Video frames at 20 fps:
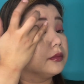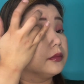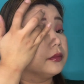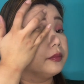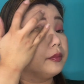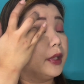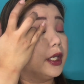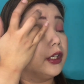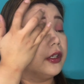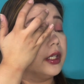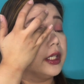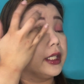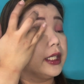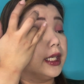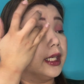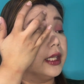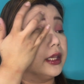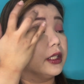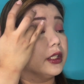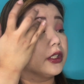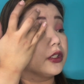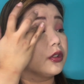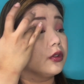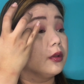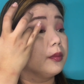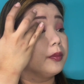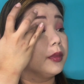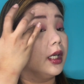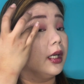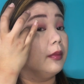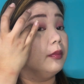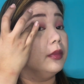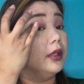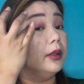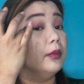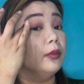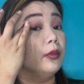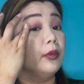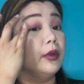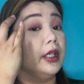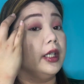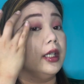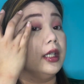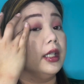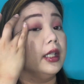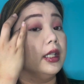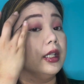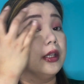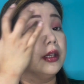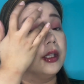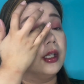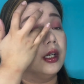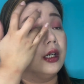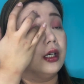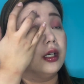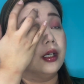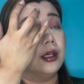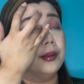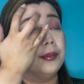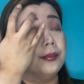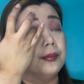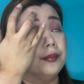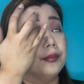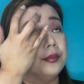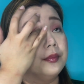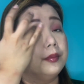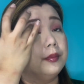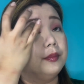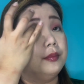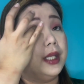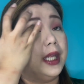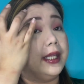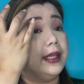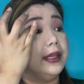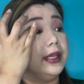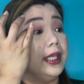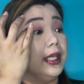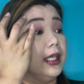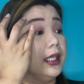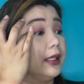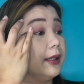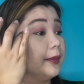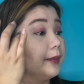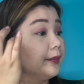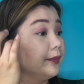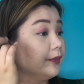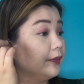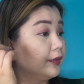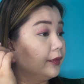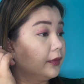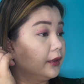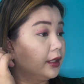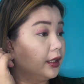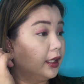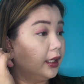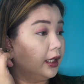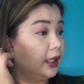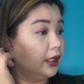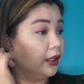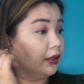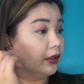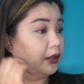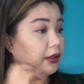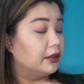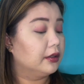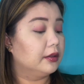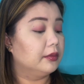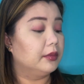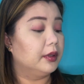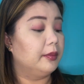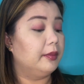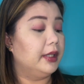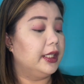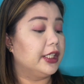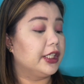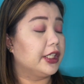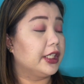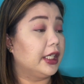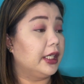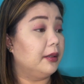Pero again, there's no problem with blending. Ayan o, mabilis siya